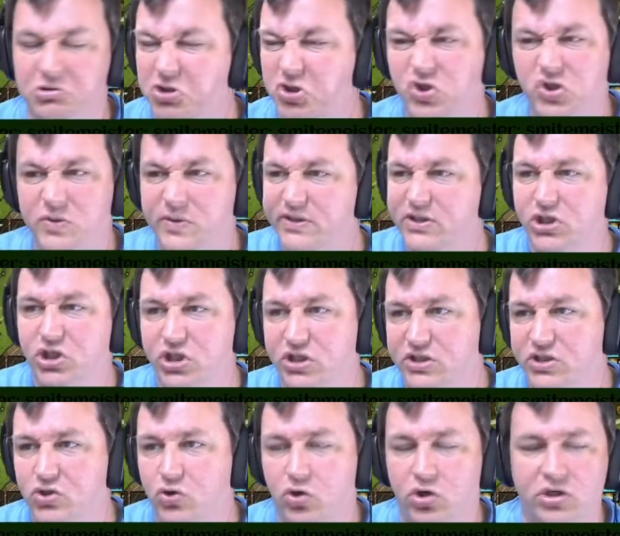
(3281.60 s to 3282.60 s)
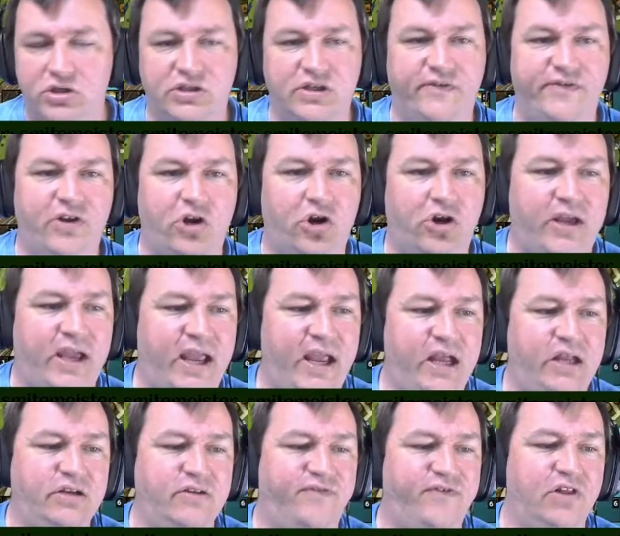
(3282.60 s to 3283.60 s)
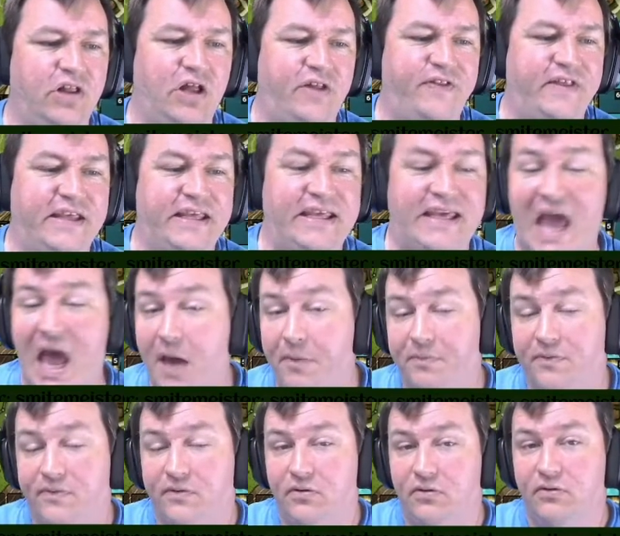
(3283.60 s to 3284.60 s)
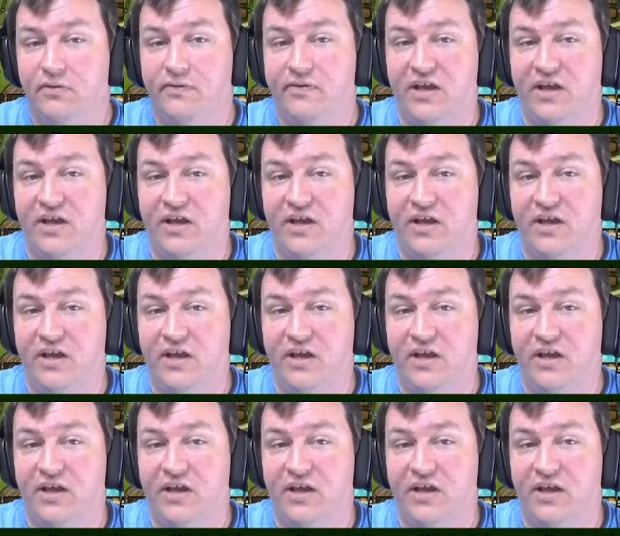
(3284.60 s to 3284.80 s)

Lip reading: Use him as a good source of the arcane to fill out the gaps